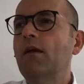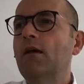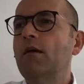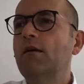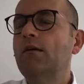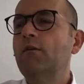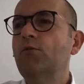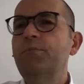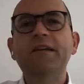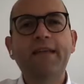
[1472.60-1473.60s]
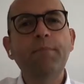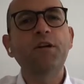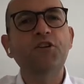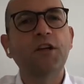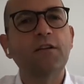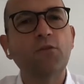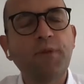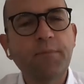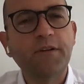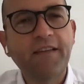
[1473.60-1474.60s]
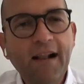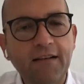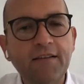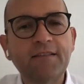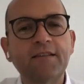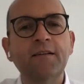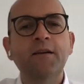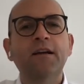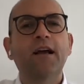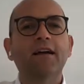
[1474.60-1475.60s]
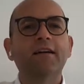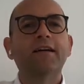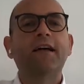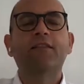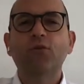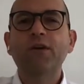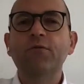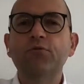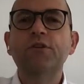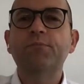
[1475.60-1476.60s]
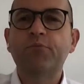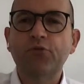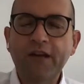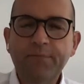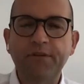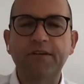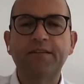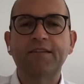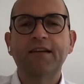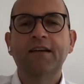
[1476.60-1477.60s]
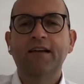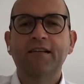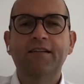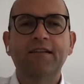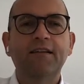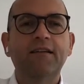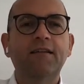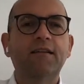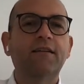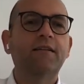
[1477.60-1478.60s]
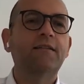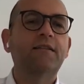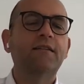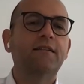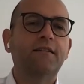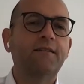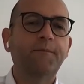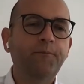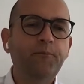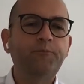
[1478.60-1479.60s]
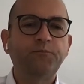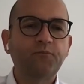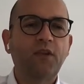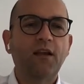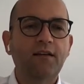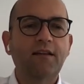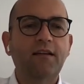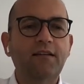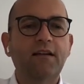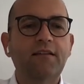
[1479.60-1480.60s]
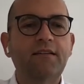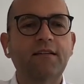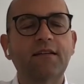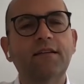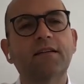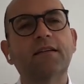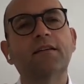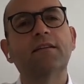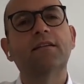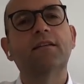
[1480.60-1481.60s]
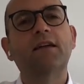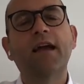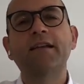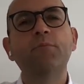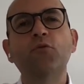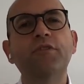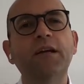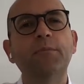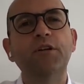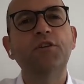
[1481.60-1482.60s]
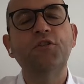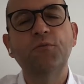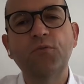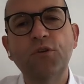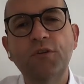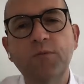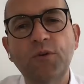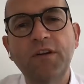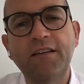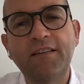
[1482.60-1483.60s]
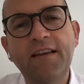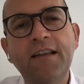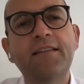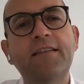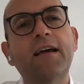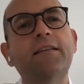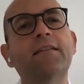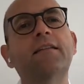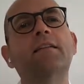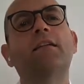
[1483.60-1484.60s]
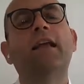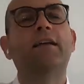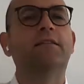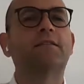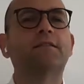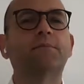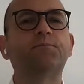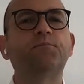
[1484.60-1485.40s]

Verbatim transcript: would be damaging to people's health uh, so he would prohibit the uh, um, that that uh, uh, any moving image would would exceed that length.